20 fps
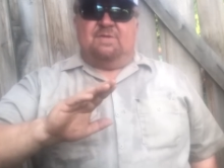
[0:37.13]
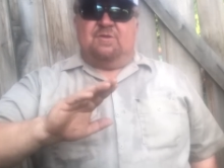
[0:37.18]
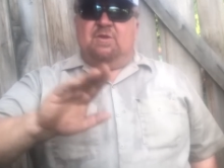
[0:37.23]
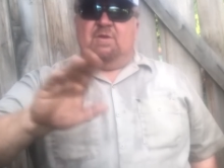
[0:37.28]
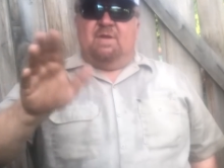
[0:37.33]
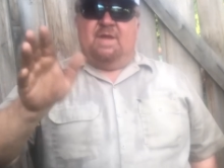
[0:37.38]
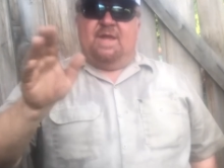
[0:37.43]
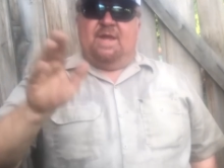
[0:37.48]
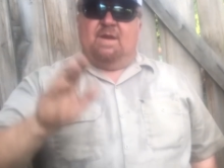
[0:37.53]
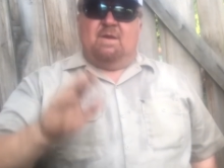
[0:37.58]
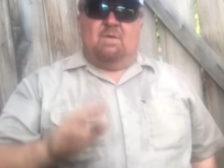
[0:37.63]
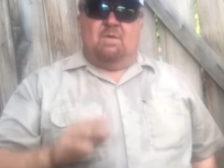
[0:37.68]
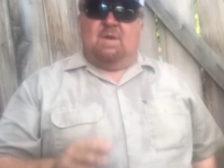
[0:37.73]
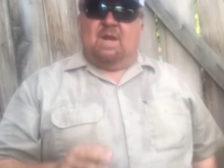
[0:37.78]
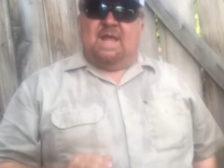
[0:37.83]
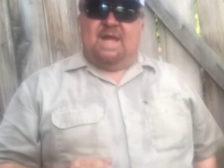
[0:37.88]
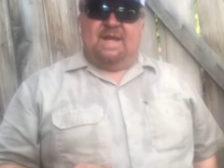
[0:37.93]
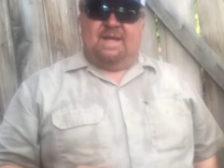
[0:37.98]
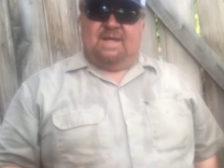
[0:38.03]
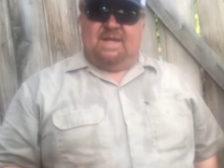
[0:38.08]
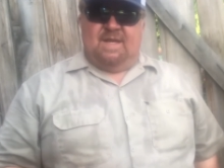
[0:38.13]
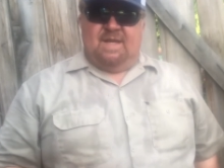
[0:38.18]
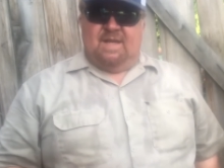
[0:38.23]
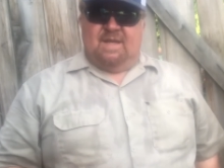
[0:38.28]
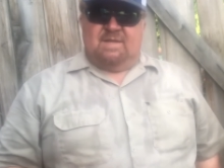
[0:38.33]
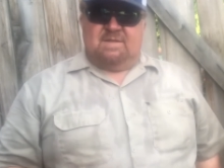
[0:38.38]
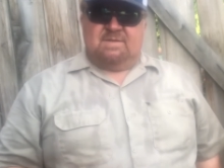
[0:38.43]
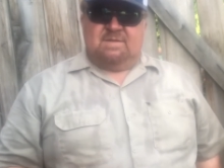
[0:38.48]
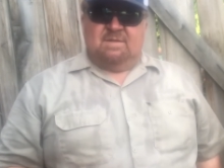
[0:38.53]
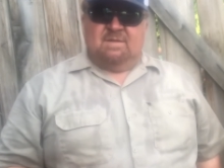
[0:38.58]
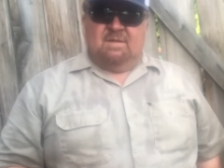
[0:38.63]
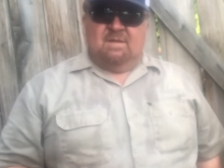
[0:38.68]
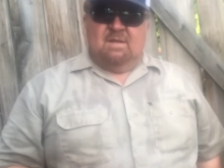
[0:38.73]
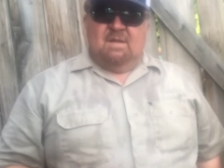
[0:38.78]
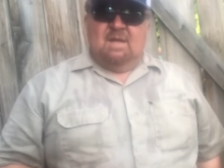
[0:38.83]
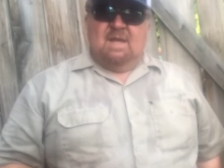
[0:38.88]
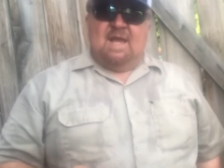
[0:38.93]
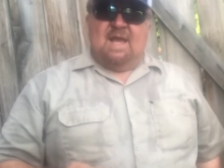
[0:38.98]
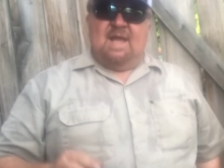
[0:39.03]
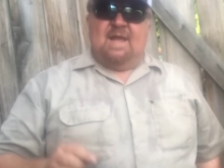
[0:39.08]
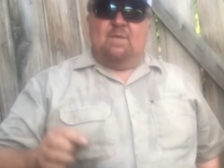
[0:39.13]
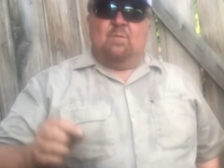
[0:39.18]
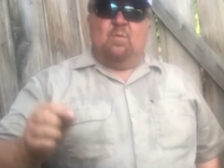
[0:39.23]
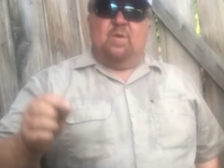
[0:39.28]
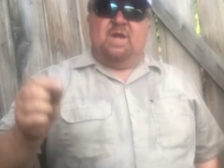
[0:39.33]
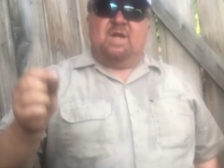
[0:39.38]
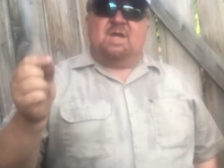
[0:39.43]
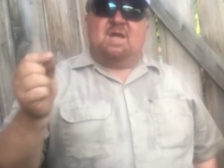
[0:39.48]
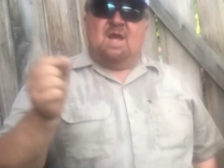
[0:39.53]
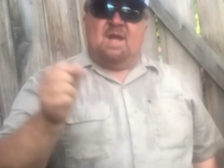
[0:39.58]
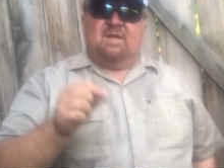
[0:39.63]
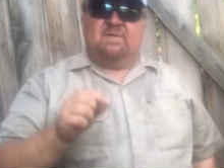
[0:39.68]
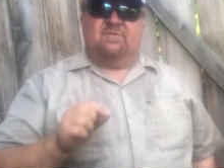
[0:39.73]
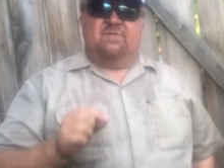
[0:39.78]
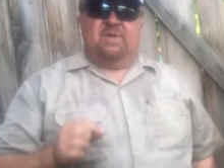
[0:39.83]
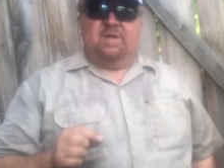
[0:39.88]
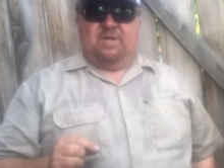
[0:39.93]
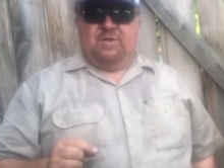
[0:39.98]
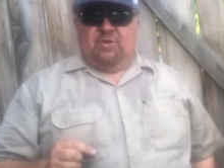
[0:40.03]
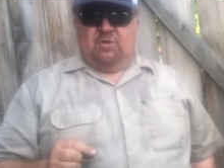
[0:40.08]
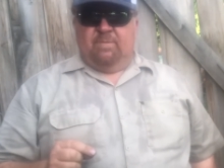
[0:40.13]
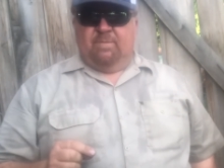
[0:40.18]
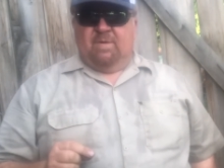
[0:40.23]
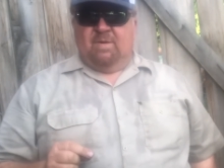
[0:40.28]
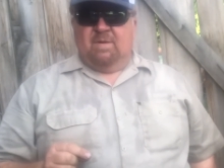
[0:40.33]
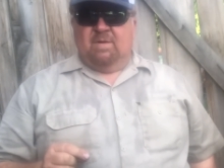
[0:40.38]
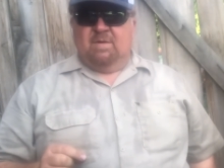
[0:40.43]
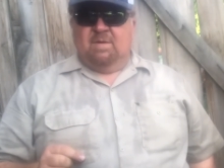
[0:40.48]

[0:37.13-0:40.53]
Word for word: you ain't gonna like this. Hey, we're country humor.